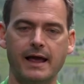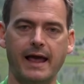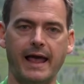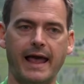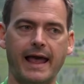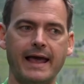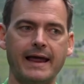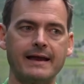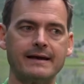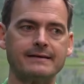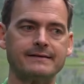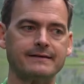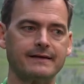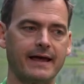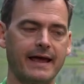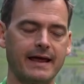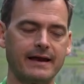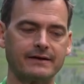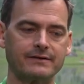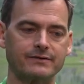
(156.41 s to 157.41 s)

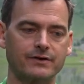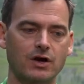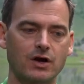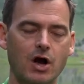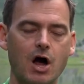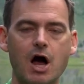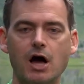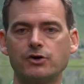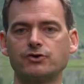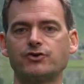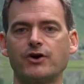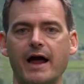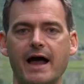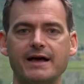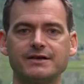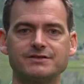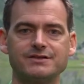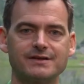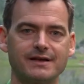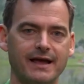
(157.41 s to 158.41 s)
and
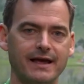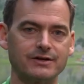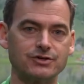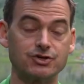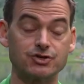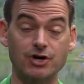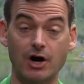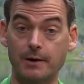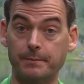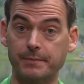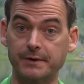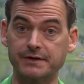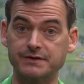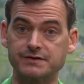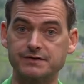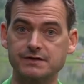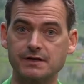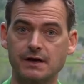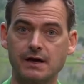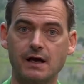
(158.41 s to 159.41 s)
contrast and
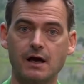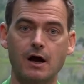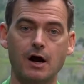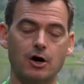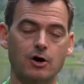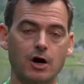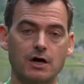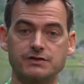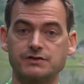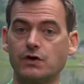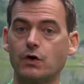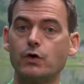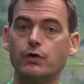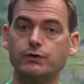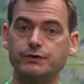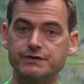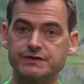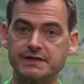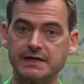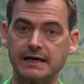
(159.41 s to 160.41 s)
sharpness across the
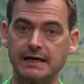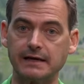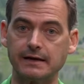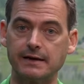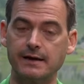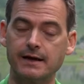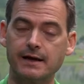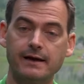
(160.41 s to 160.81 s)
whole scene.